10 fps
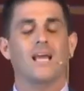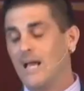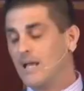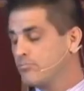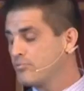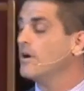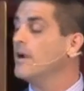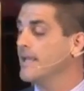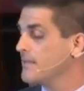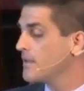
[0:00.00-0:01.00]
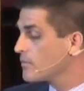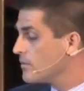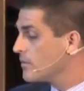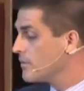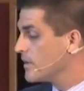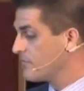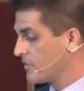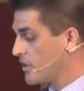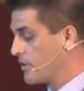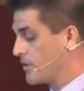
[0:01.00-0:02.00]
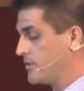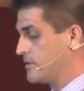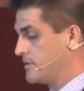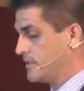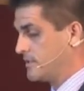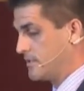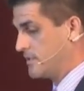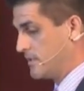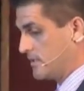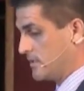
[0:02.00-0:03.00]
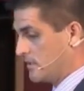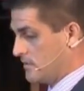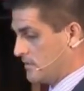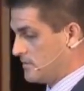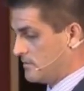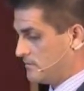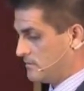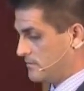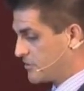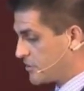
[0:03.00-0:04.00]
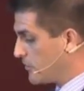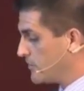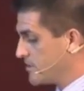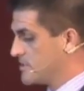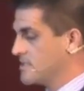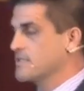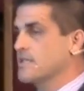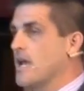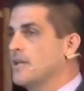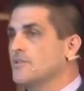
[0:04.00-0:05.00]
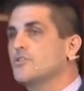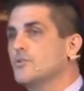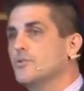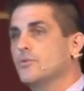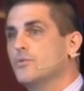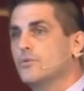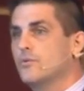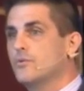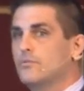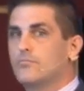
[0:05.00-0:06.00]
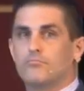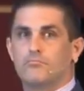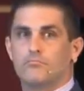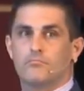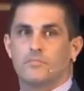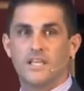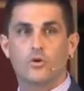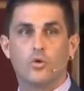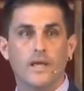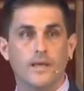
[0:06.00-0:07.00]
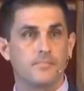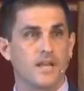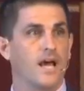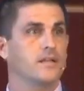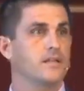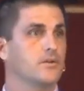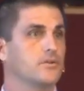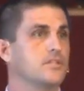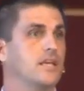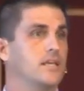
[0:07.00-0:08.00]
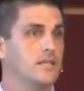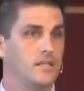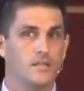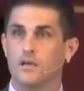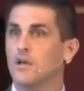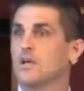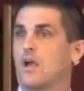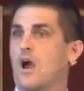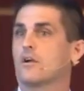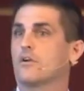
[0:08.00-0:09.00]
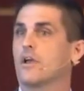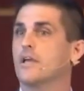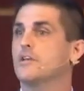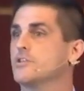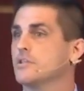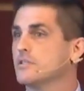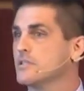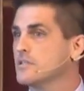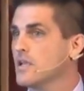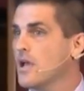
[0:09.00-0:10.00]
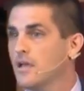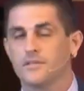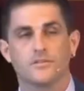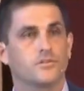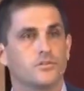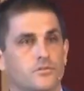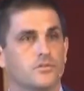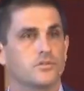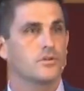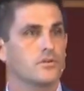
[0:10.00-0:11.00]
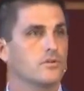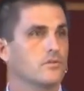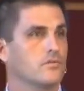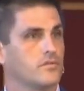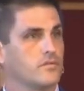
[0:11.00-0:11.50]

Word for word: I pray that we've learned that the church is designed to equip, not entertain, and the congregation is designed to serve,